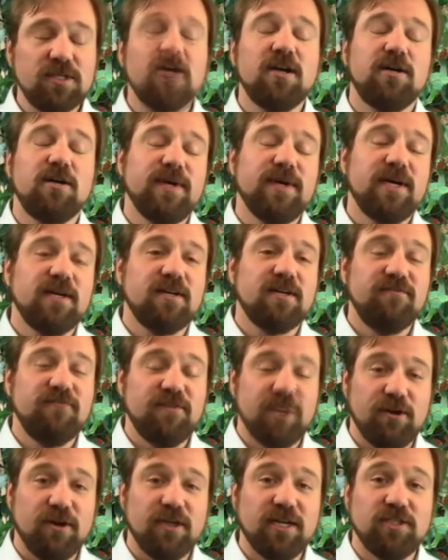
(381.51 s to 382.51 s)
talk about
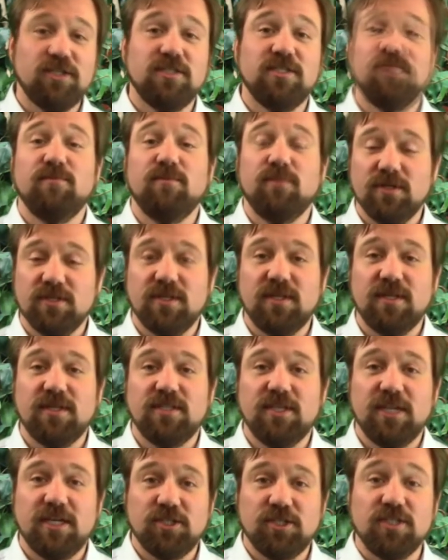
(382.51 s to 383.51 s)
configurations and
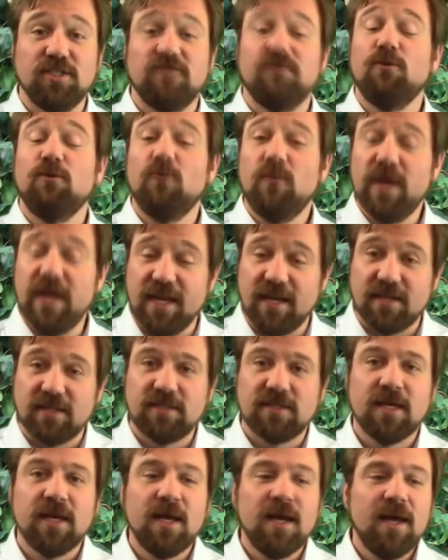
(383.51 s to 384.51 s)
personalizations for
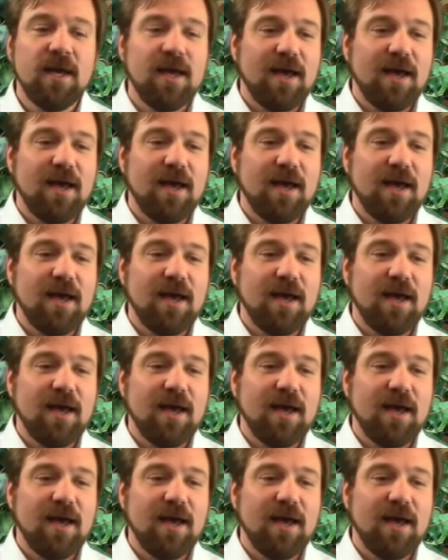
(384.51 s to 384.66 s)
weeks.